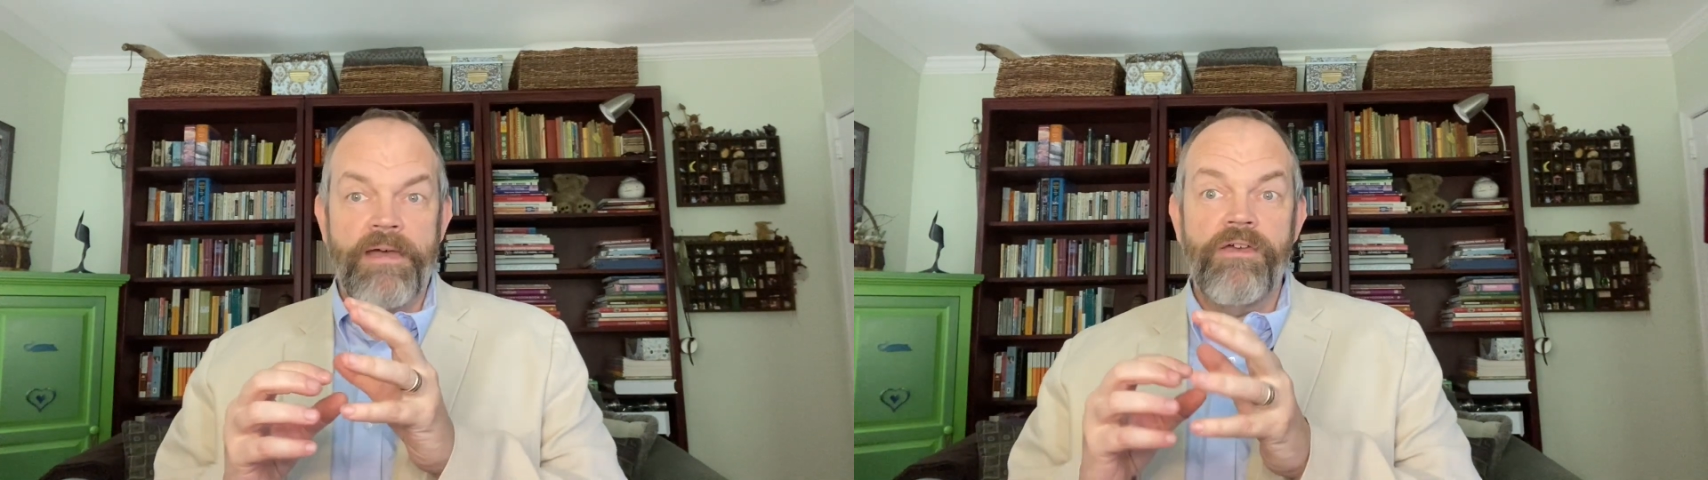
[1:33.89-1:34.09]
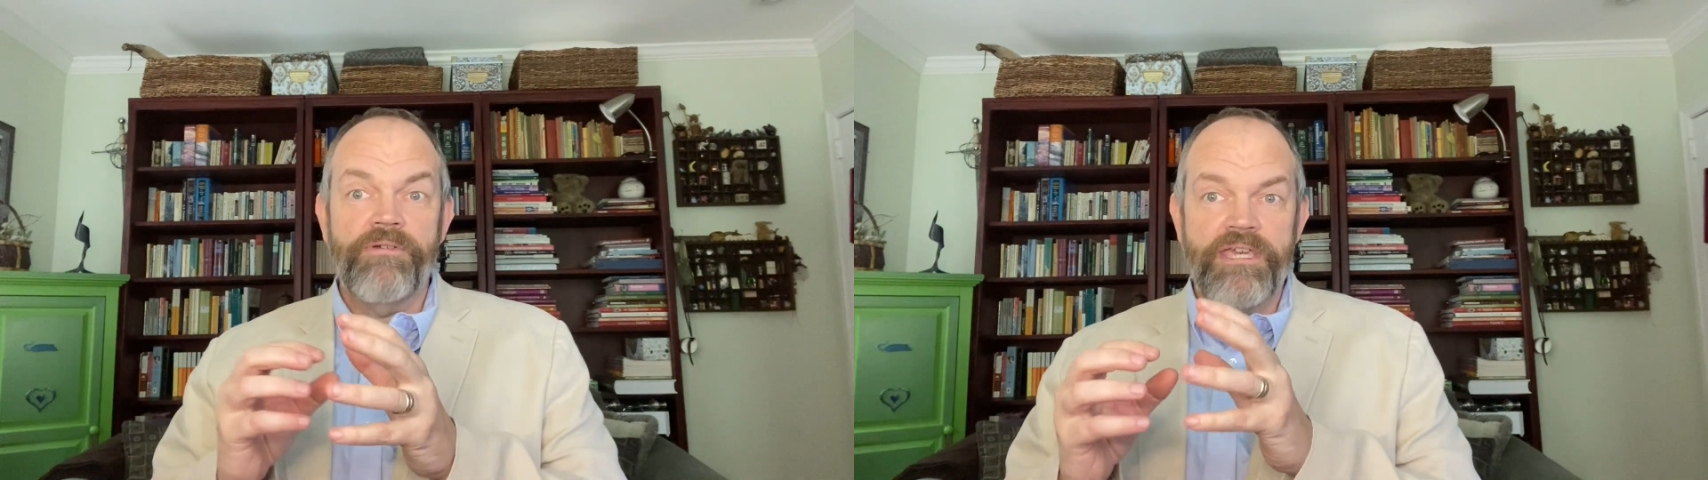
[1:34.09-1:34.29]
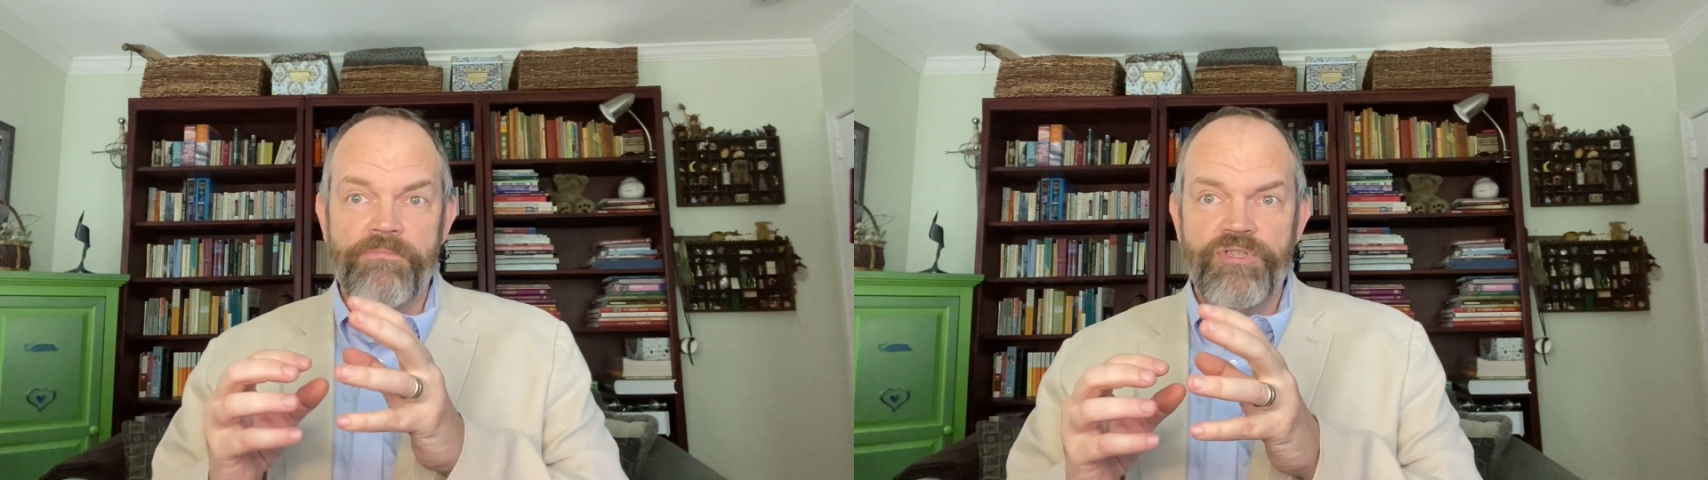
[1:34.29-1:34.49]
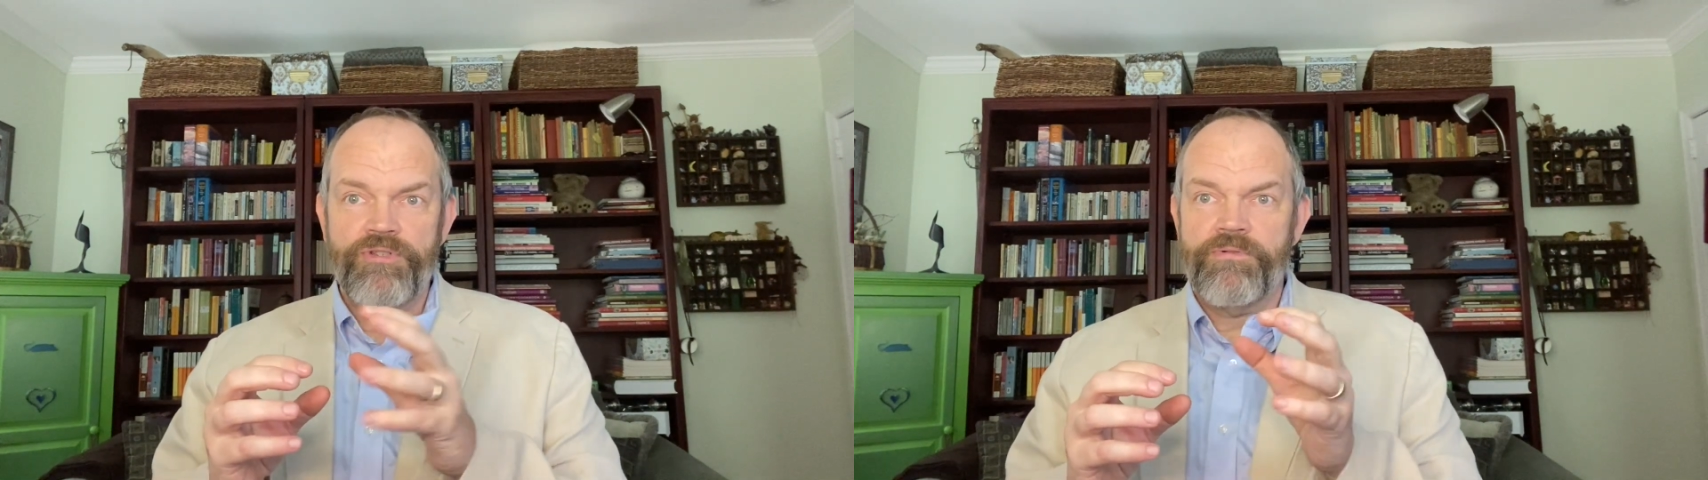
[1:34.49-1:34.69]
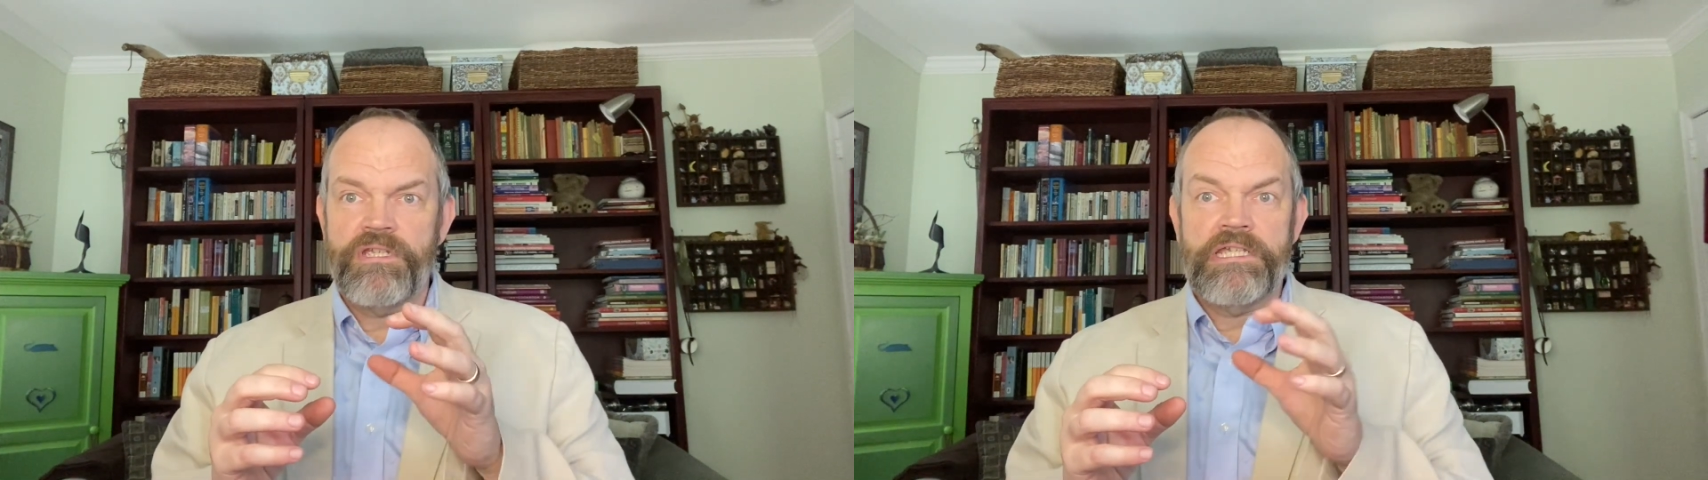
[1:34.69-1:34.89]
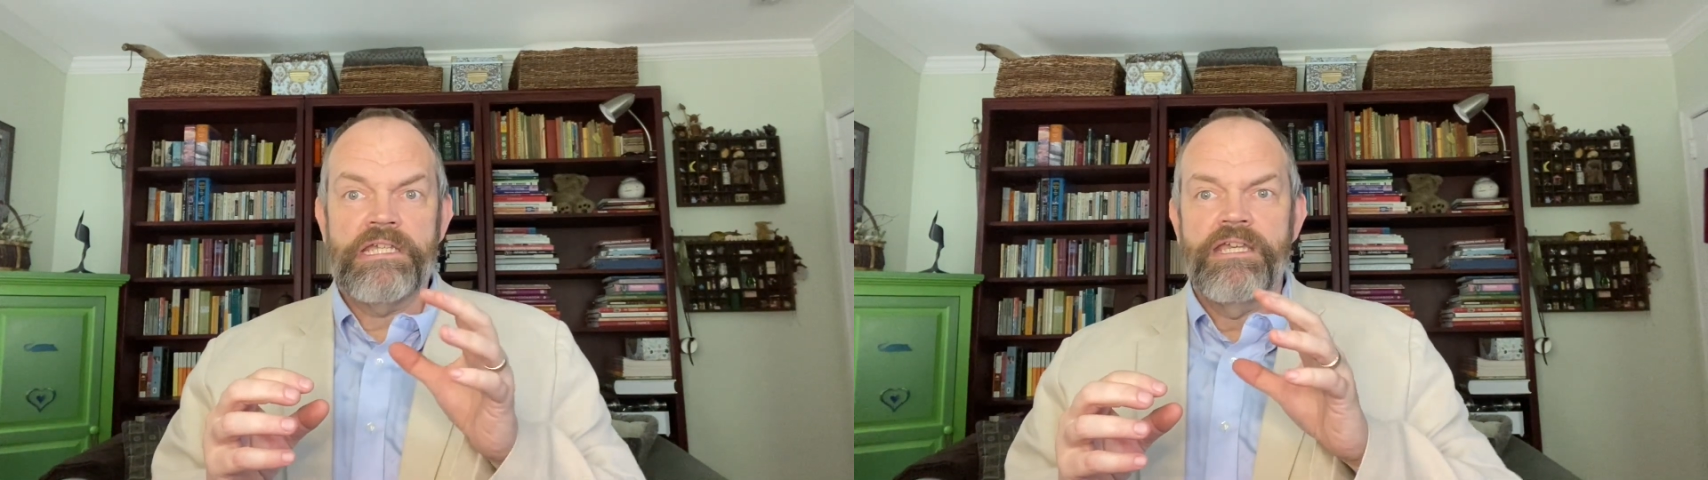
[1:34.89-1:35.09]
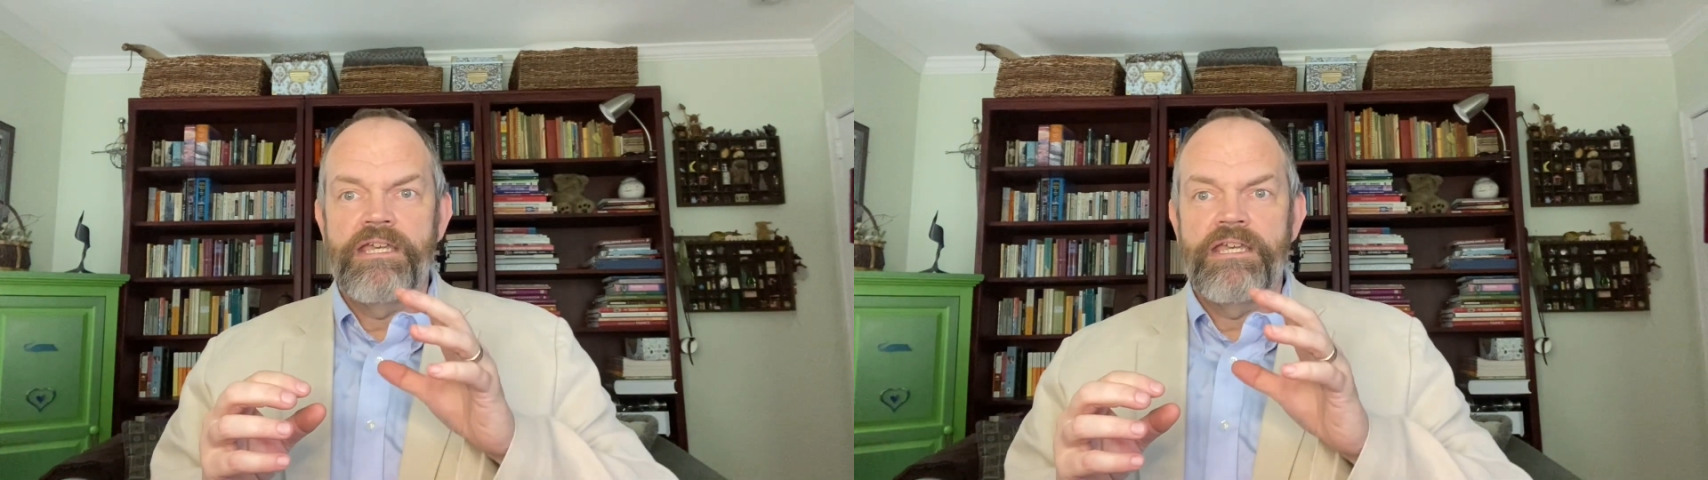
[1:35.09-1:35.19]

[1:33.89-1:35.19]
biochemistry